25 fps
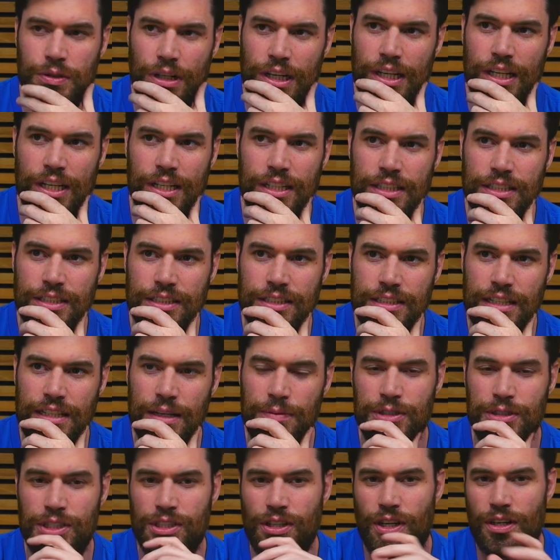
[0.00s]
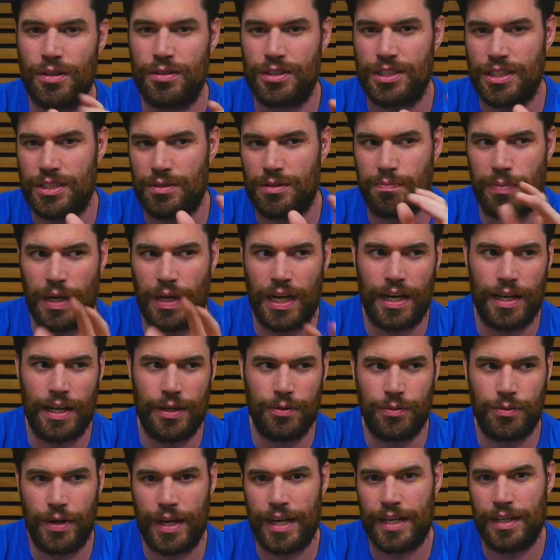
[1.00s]
is they would start just
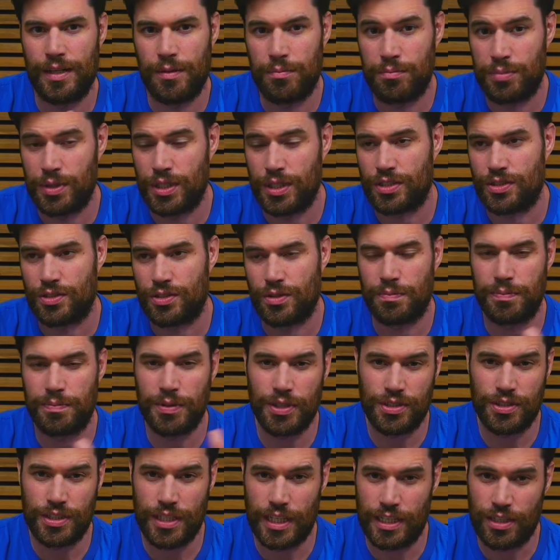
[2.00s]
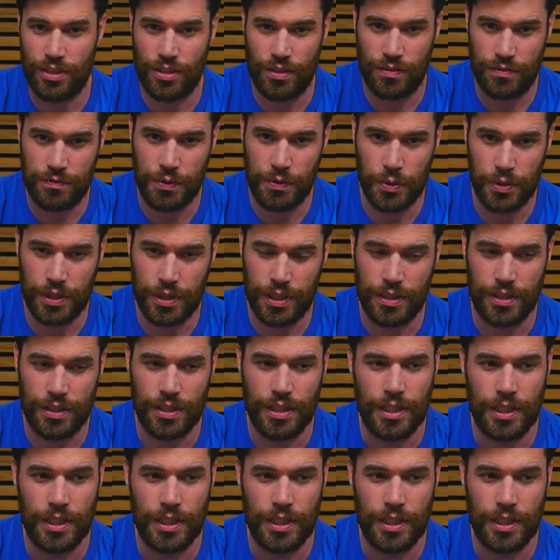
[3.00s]
buying random books or books they could afford,